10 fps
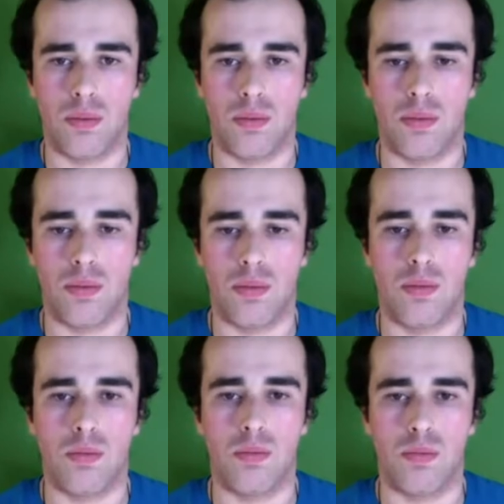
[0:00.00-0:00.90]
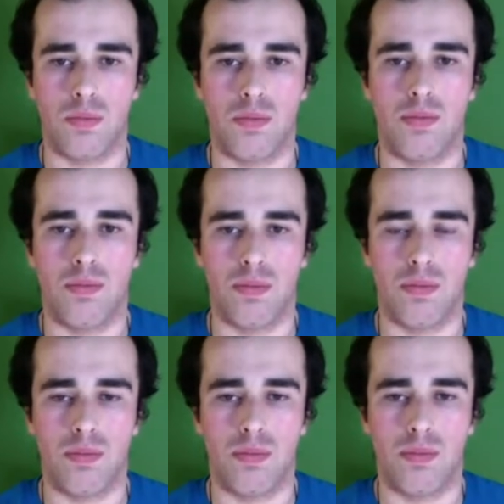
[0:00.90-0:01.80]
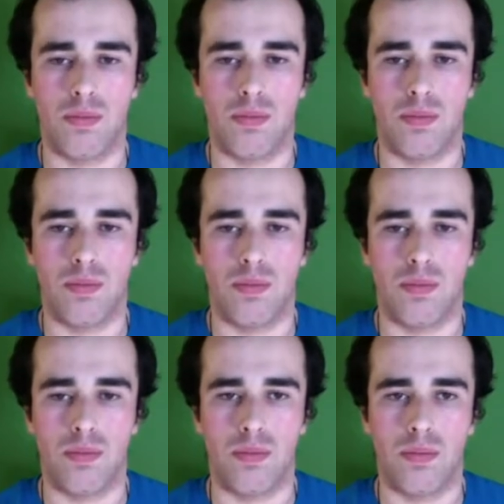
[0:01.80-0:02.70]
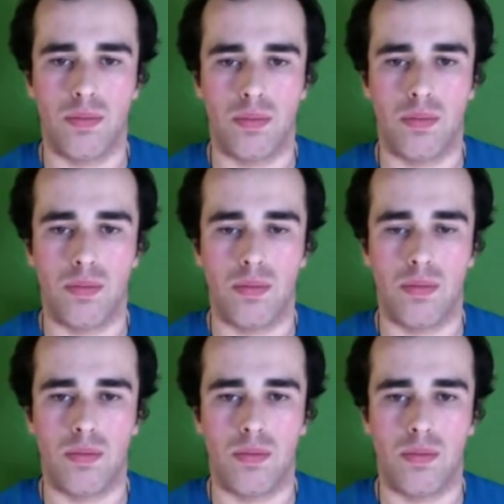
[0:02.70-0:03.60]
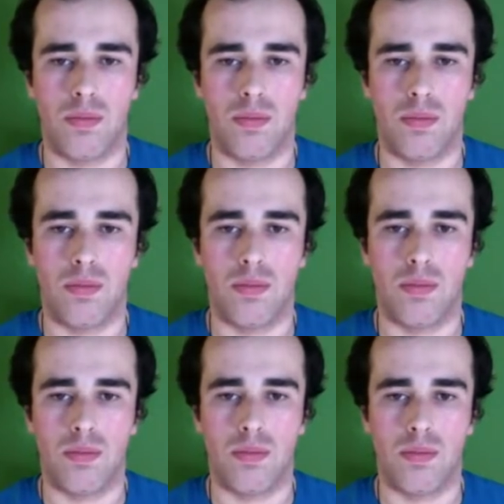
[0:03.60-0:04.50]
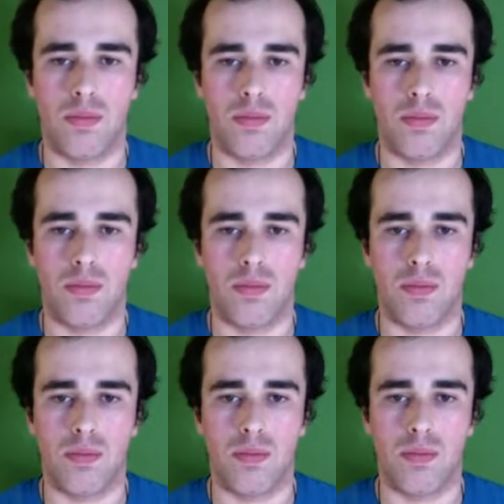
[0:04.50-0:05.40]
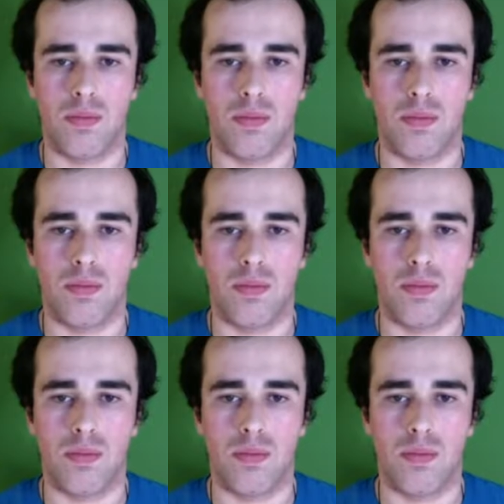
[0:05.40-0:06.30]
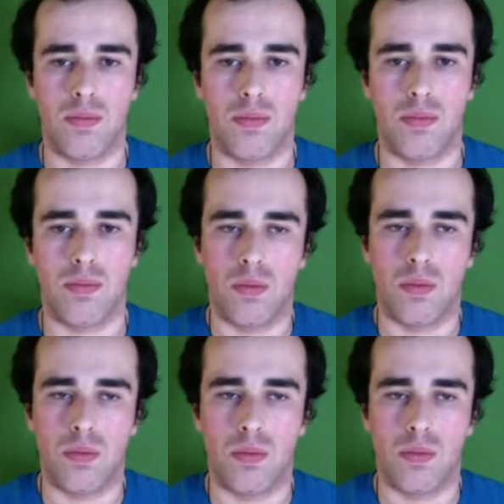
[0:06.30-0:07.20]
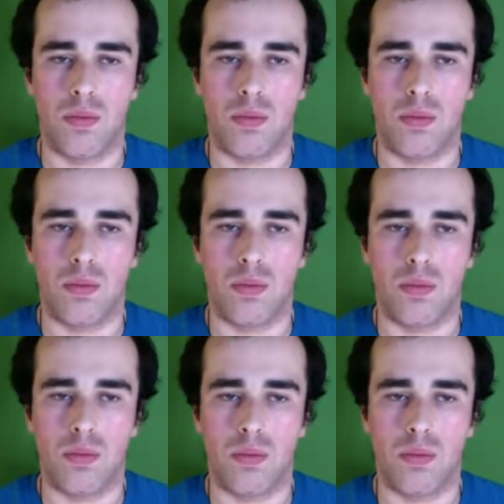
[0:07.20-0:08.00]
This person isn't speaking.